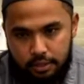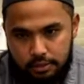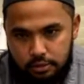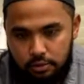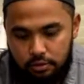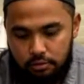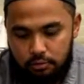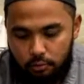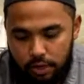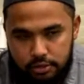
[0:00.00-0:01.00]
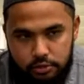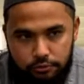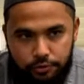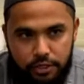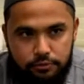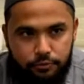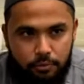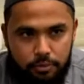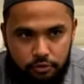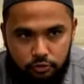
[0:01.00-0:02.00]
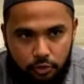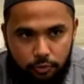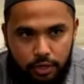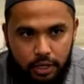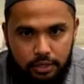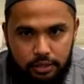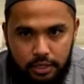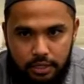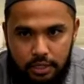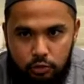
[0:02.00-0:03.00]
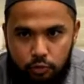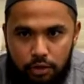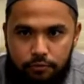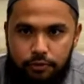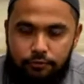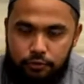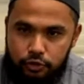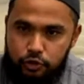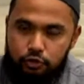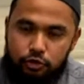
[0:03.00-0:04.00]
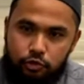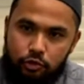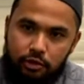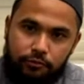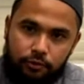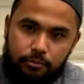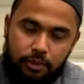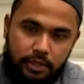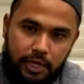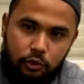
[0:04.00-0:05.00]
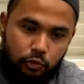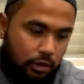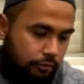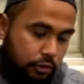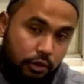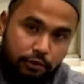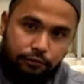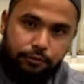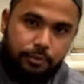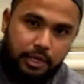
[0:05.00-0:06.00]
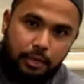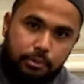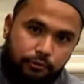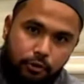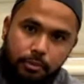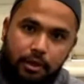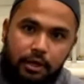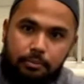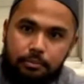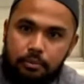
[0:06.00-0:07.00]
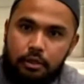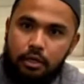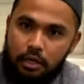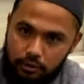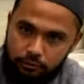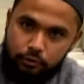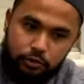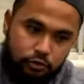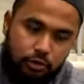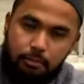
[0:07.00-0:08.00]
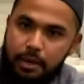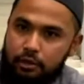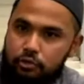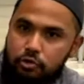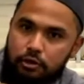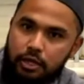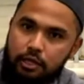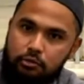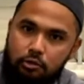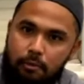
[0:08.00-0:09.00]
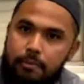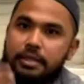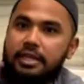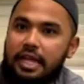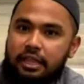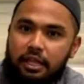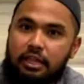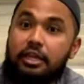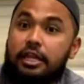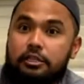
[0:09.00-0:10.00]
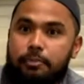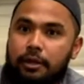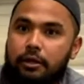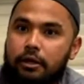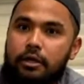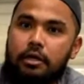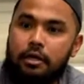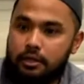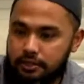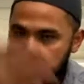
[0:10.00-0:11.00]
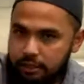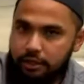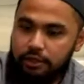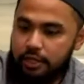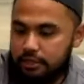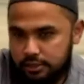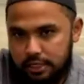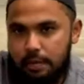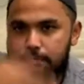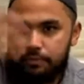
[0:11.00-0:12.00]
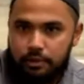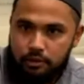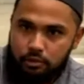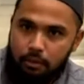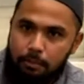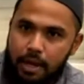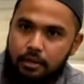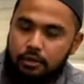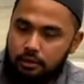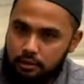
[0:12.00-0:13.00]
So once you finish from the throwing at the day 12, if you choose to leave from the day 12, you leave Mina before Maghrib. If you want to come back to your tent to complete the day 13, that's better. Day 13, same, you come back